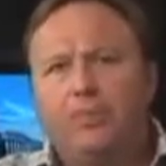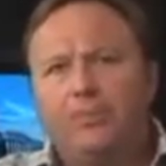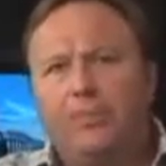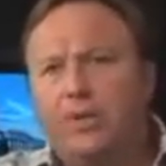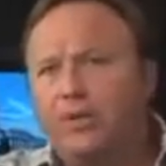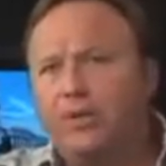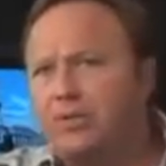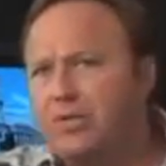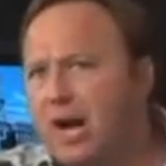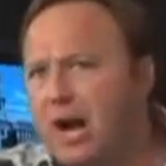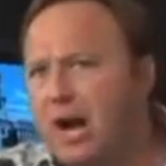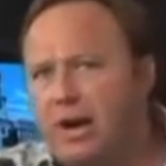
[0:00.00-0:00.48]

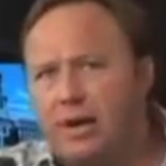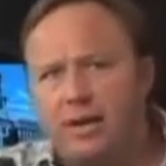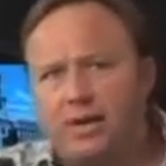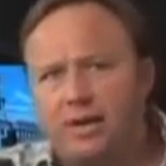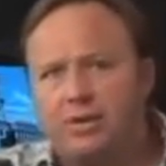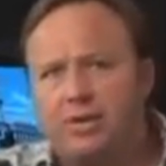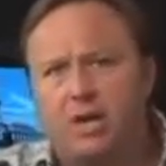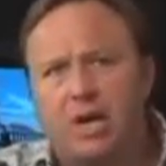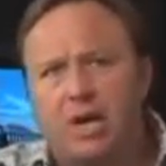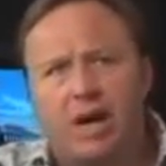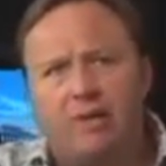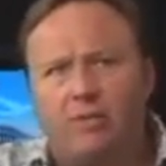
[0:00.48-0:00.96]
The
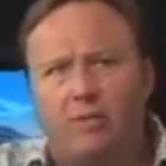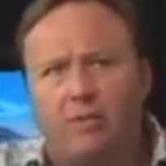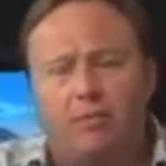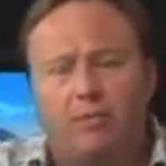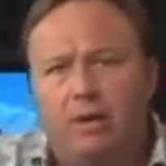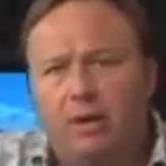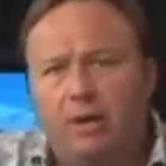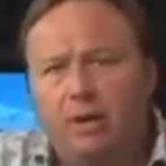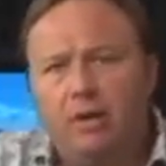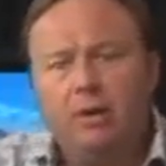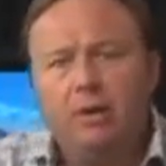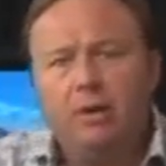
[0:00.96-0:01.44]
Chinese
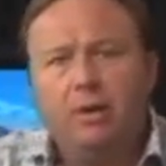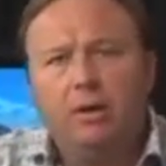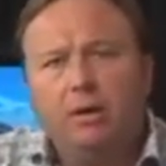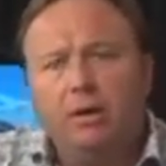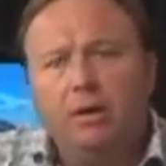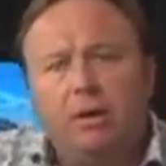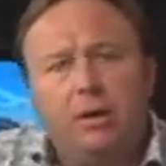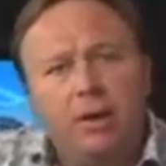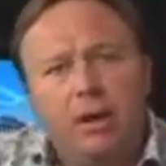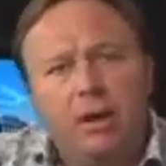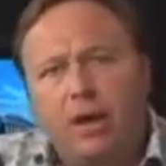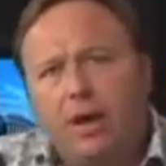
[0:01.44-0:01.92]
government
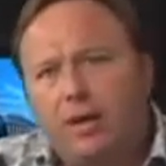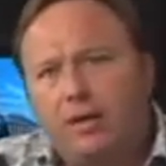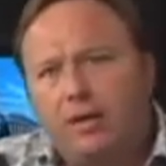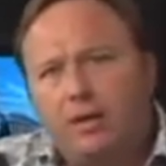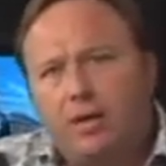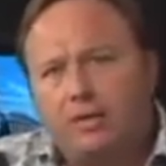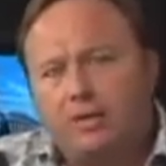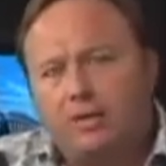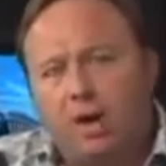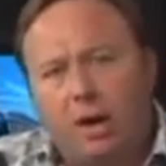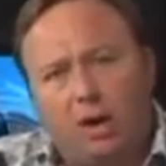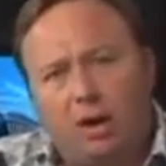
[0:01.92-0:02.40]

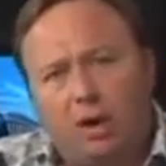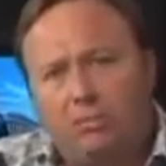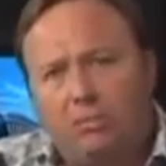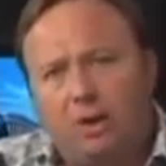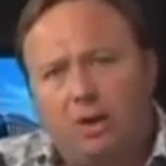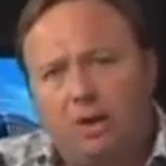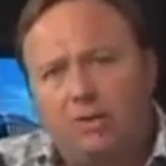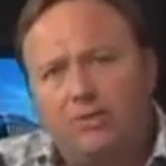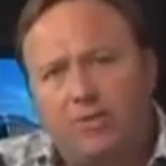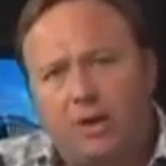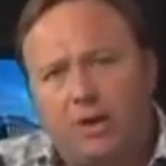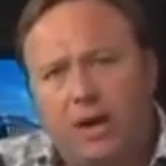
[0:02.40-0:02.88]
does
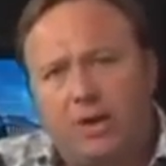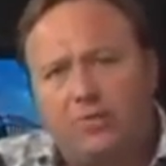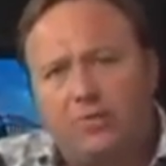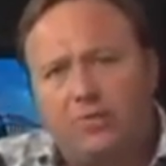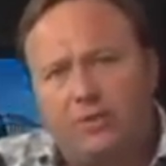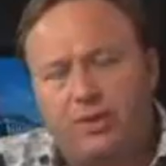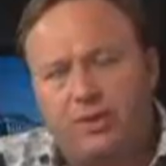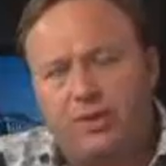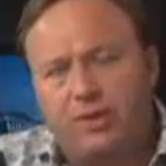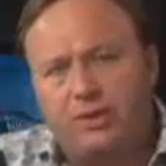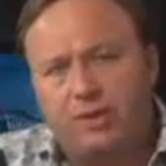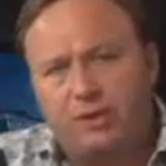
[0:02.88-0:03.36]
horrible
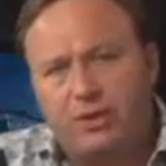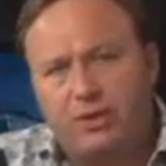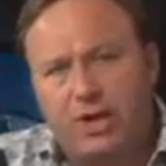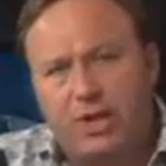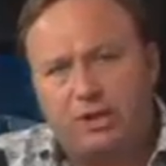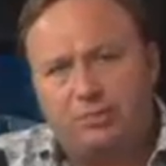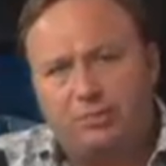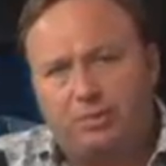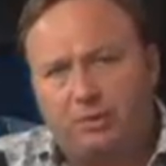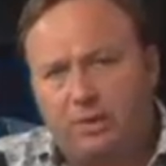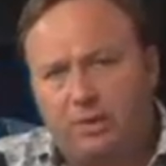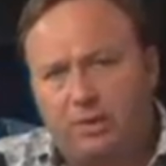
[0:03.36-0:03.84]
atrocities and
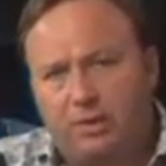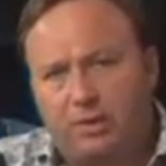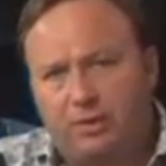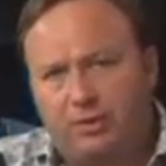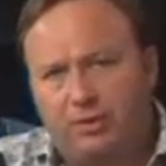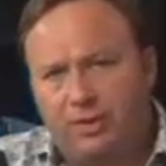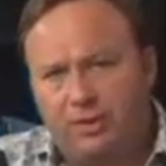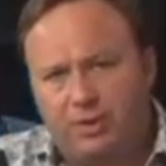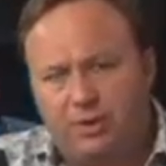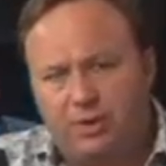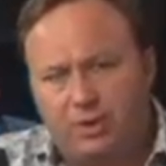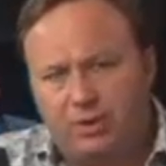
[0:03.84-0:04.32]
takes
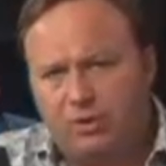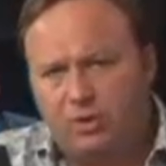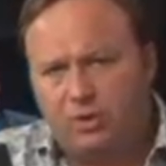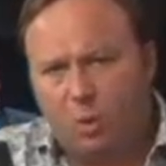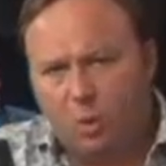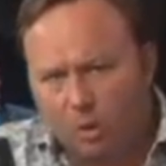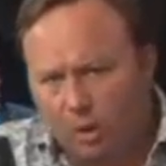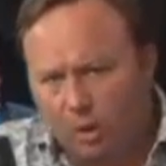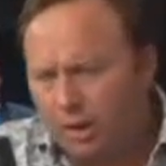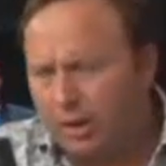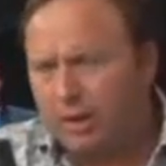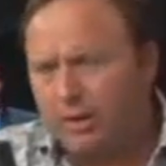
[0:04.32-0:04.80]
political dissidents'
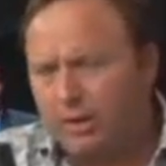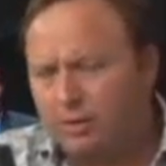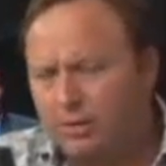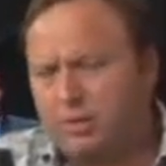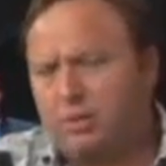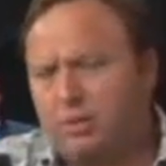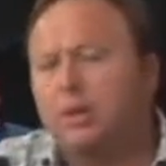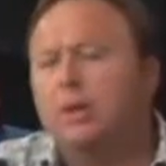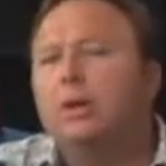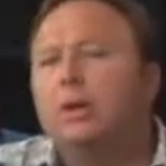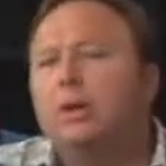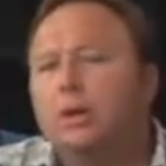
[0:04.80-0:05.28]

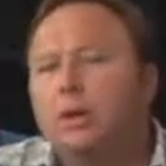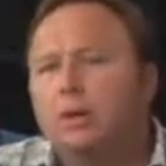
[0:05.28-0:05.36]
organs.